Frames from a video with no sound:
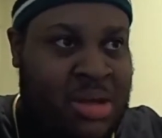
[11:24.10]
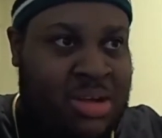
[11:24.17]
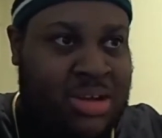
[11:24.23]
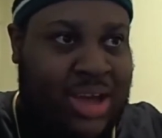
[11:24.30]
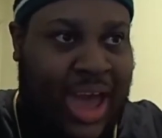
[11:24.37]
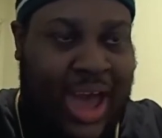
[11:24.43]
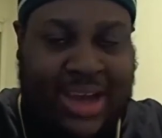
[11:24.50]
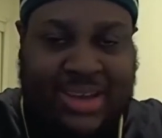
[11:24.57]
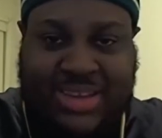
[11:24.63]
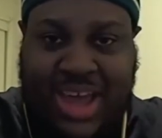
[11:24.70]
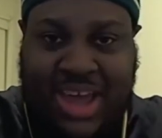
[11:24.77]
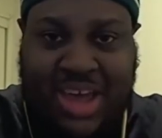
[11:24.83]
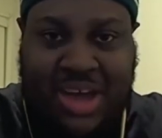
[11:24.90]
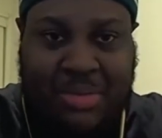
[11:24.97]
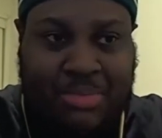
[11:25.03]

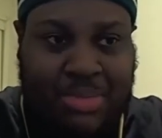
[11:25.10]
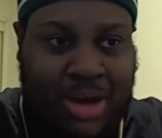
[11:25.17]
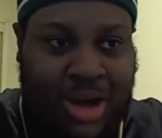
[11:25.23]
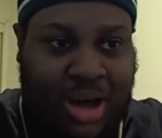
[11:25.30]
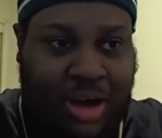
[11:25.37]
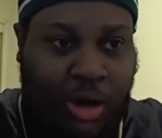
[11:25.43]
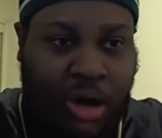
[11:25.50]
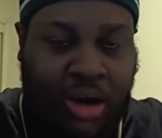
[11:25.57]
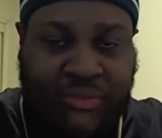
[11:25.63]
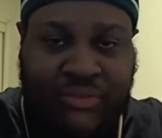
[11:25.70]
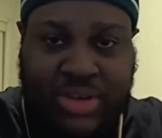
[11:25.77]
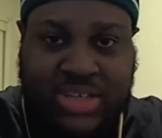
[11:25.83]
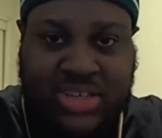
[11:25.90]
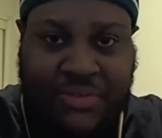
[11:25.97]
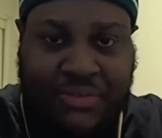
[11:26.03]
goddamn
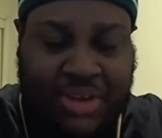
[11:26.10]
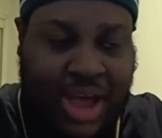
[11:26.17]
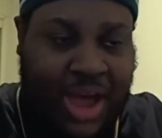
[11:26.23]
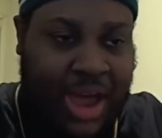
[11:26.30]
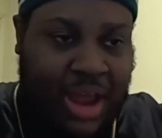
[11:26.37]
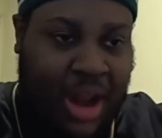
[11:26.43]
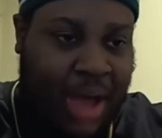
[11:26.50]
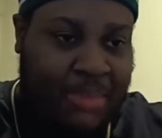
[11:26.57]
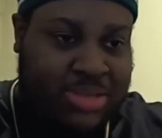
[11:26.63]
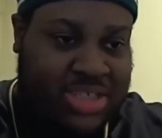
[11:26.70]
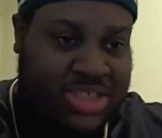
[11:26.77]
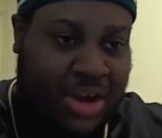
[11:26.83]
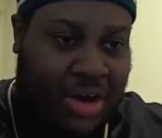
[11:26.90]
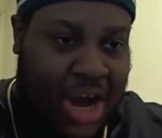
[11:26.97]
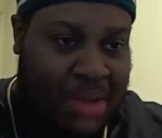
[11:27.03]
offensive line. I'm
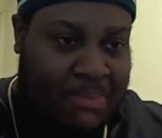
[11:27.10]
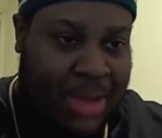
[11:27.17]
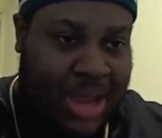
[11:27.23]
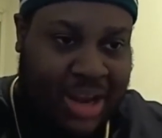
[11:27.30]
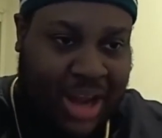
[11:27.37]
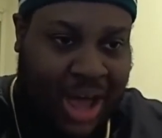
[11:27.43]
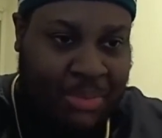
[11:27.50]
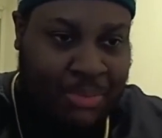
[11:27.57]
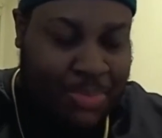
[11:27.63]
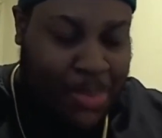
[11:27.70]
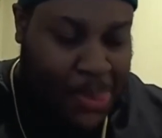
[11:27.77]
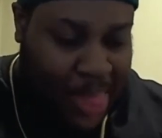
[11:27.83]
sorry, man. I